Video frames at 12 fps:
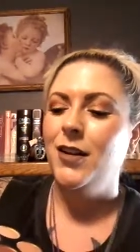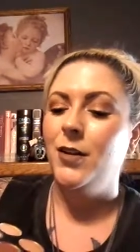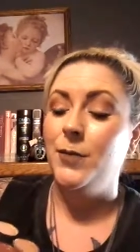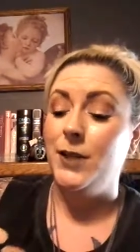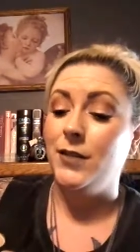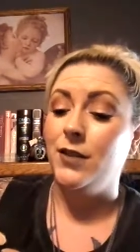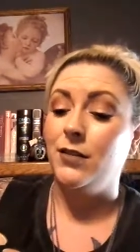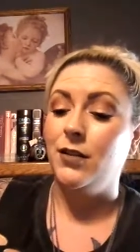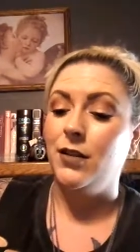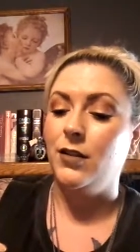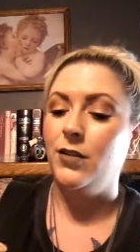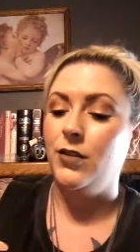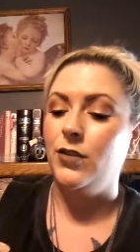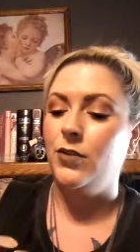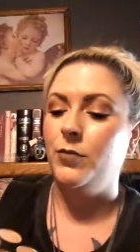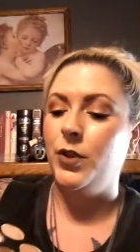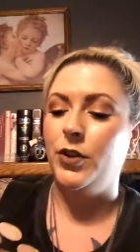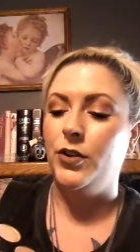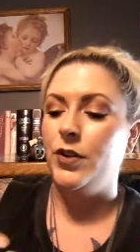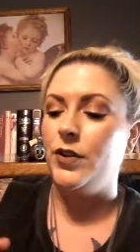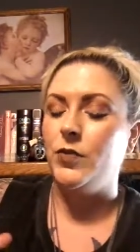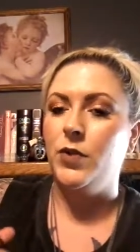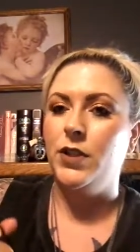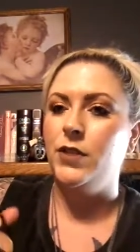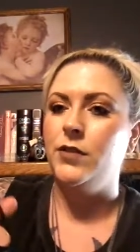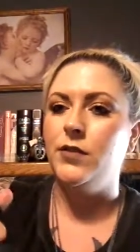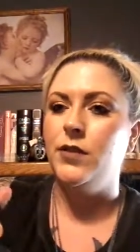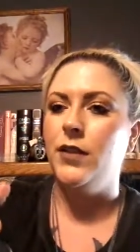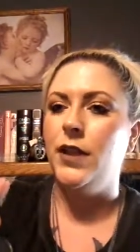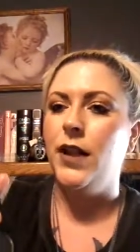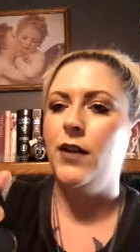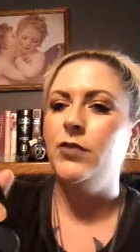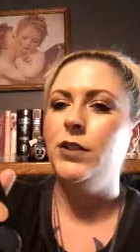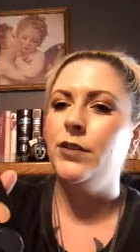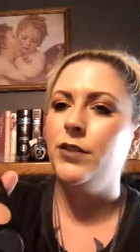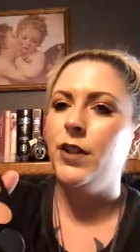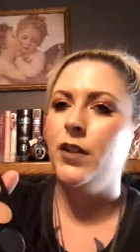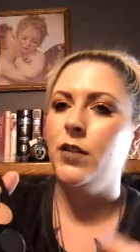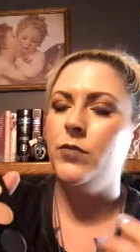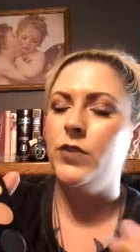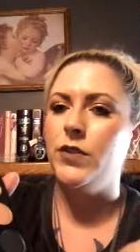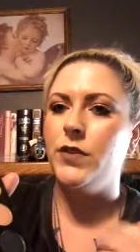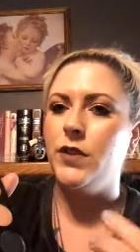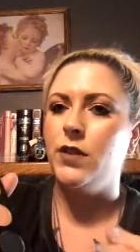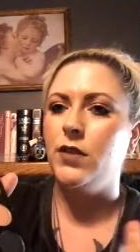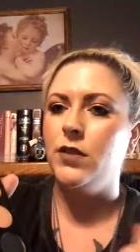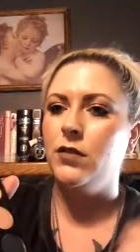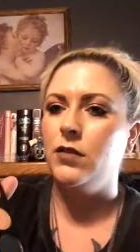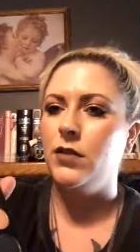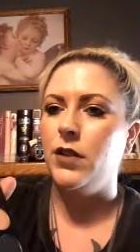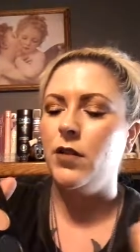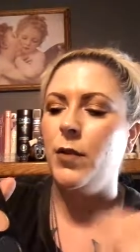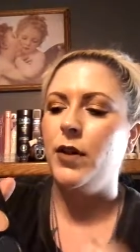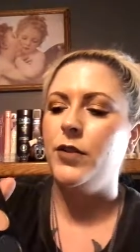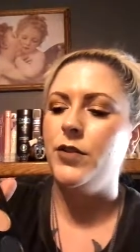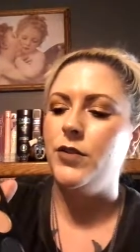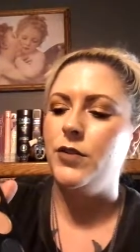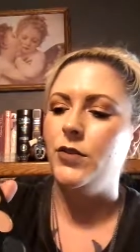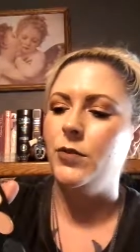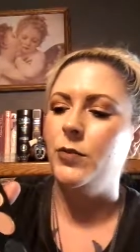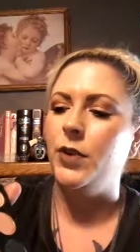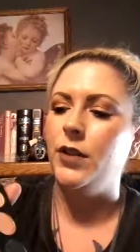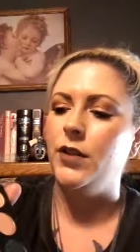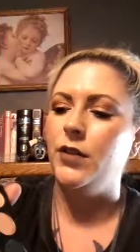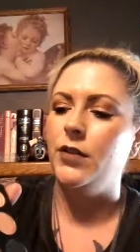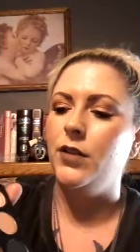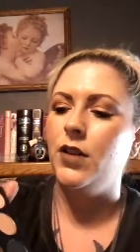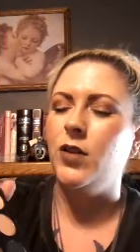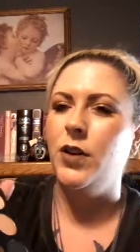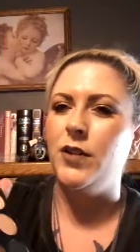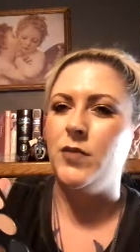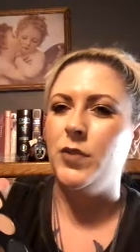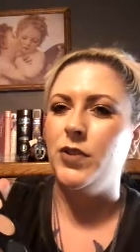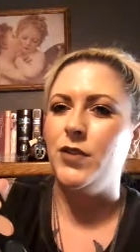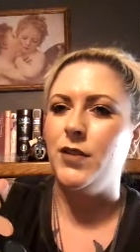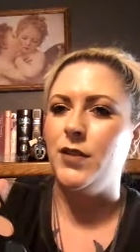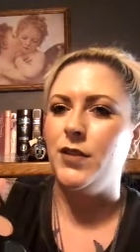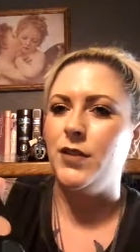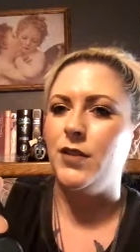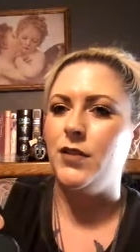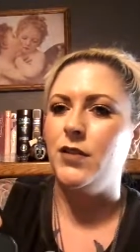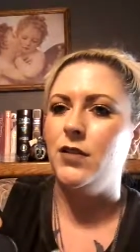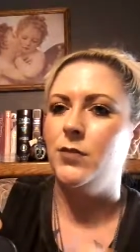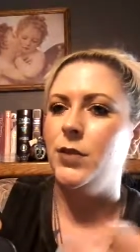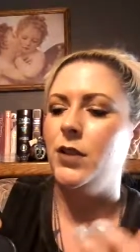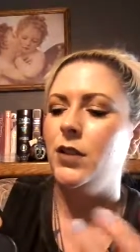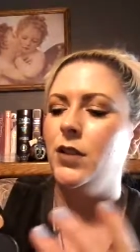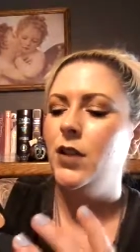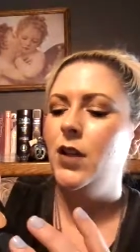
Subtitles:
amazing. Like, they're buttery as well. They have a little kick up just like the other palettes do, but not quite as much as Anastasia, but